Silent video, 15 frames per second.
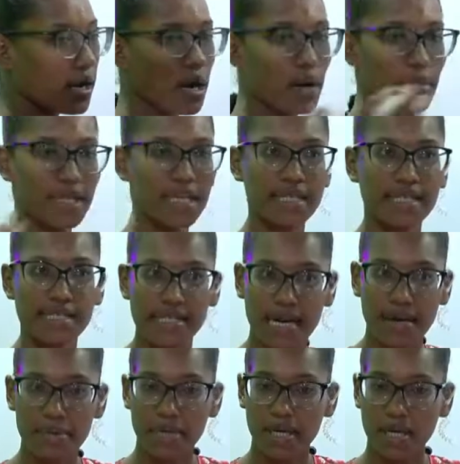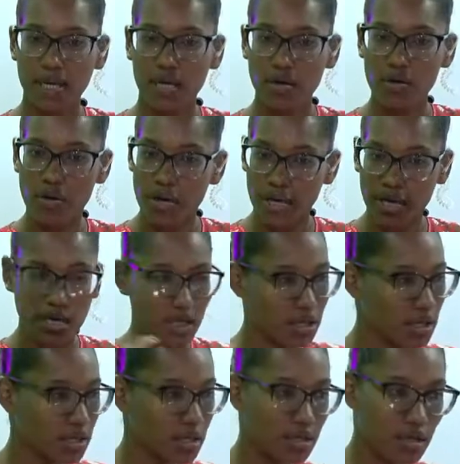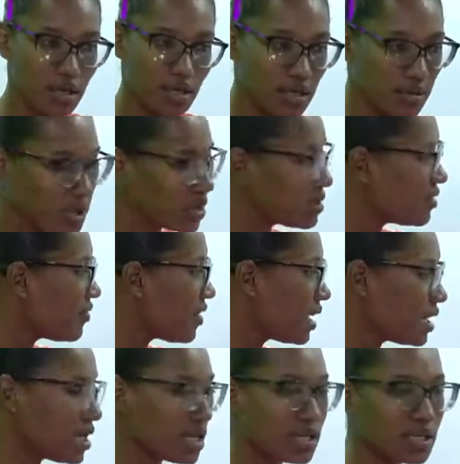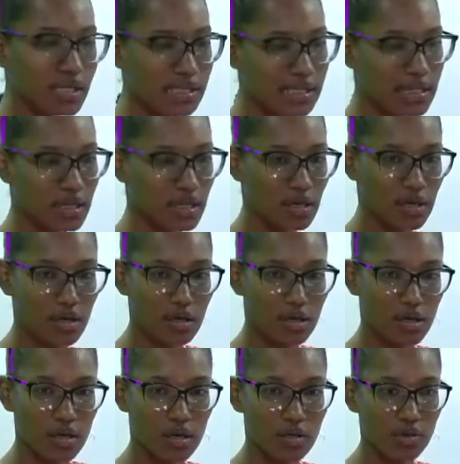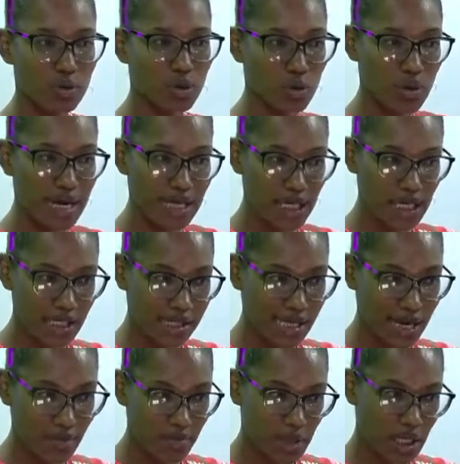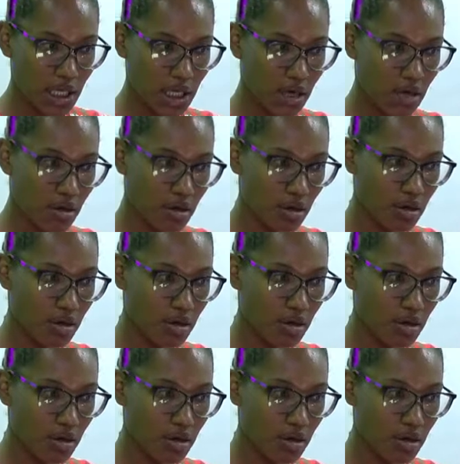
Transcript: How many things happening here? Any amount of ideas? 2 ideas happening here?